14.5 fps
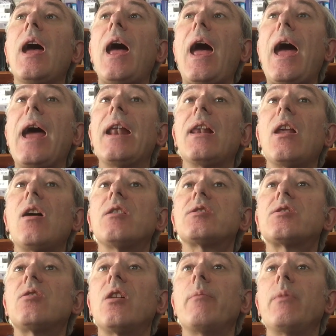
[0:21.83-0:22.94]
And
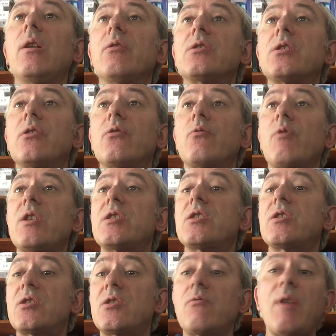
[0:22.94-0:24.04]
last time we looked at the
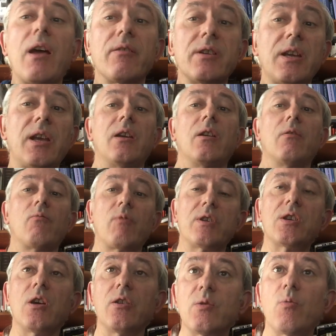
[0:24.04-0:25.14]
risks surrounding
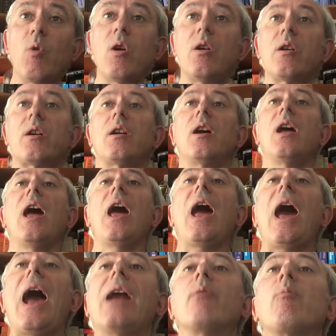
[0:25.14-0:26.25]
return to work
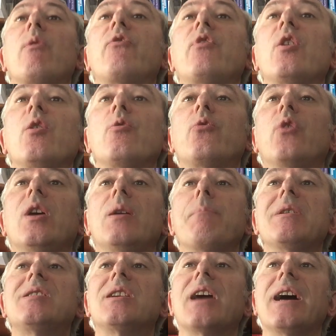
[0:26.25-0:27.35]
and reviewed the
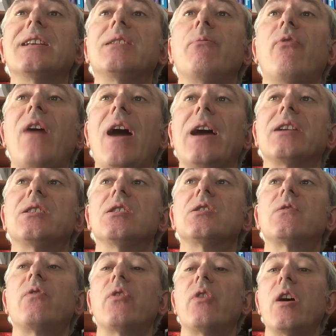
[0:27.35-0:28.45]
mitigating factors
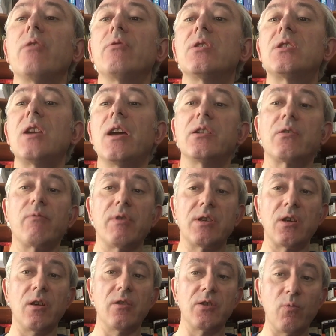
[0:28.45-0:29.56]
for those set to
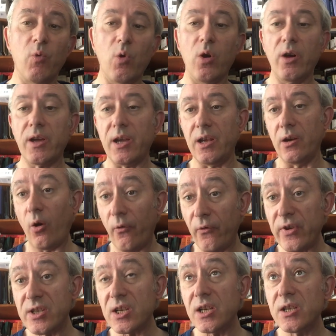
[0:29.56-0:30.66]
return to work in
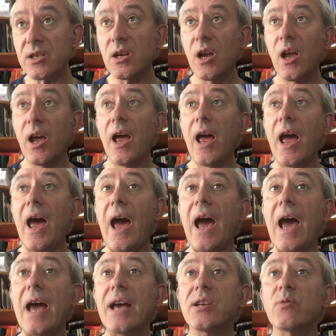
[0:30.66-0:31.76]
offices,
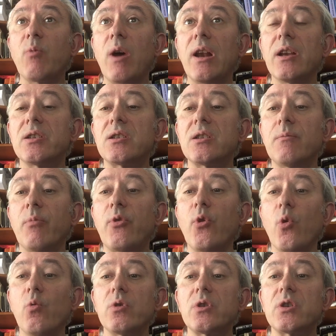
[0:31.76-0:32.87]
as well as some
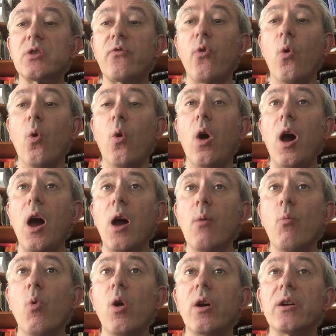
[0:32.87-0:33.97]
thoughts for home
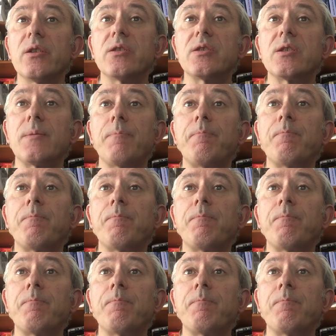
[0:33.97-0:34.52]
workers.